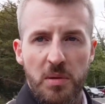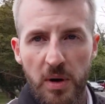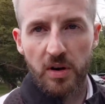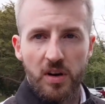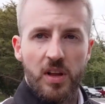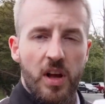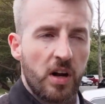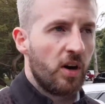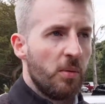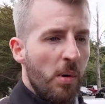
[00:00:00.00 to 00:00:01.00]
about a
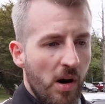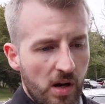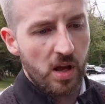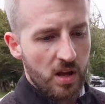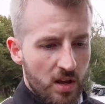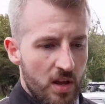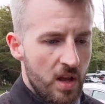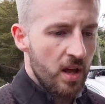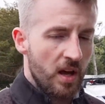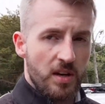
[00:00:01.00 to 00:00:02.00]
car park
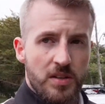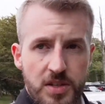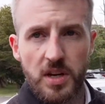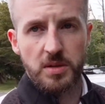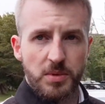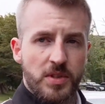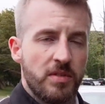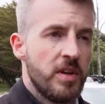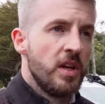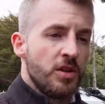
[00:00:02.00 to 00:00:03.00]
and chatting to
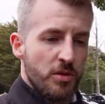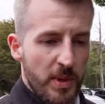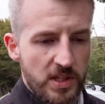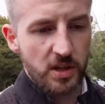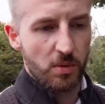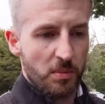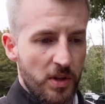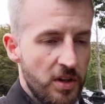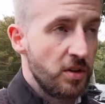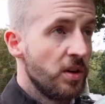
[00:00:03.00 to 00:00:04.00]
myself. So basically, what I'm
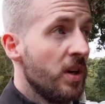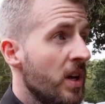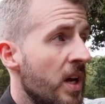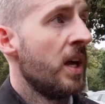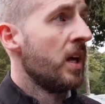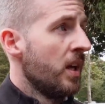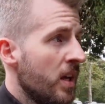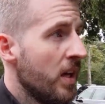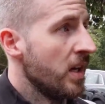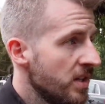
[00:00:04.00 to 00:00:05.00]
going to do
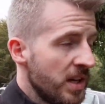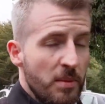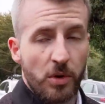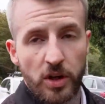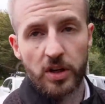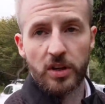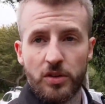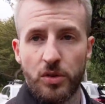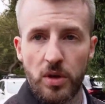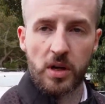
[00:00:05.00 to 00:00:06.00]
is I'm going to
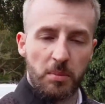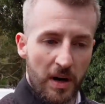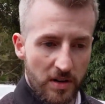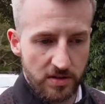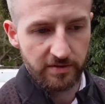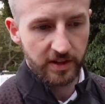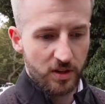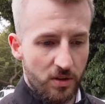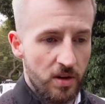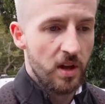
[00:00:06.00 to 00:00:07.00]
do a comparison
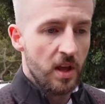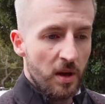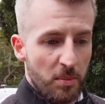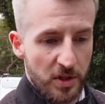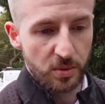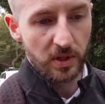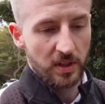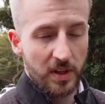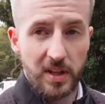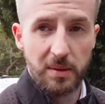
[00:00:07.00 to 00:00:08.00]
video
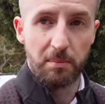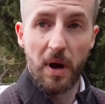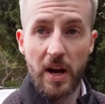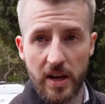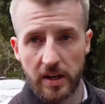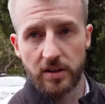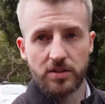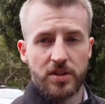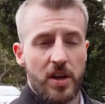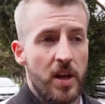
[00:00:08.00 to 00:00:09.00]
between my
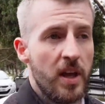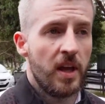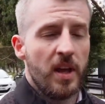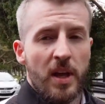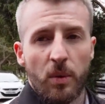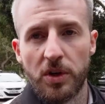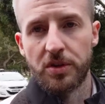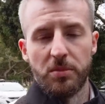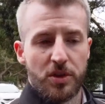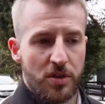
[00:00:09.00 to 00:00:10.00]
irons,
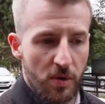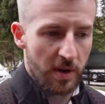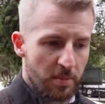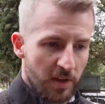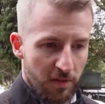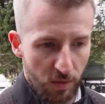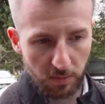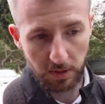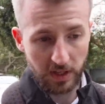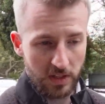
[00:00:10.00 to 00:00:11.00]
which are Mizuno
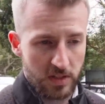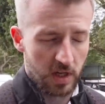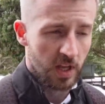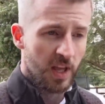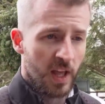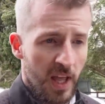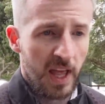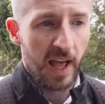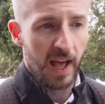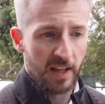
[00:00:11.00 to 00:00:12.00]
MP4 blades,
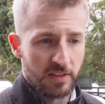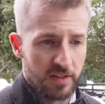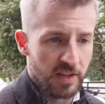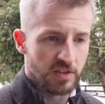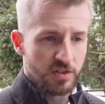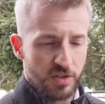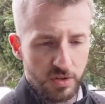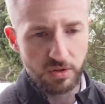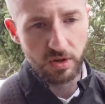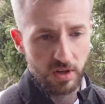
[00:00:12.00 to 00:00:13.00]
and these
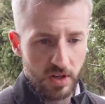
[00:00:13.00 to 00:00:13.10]
new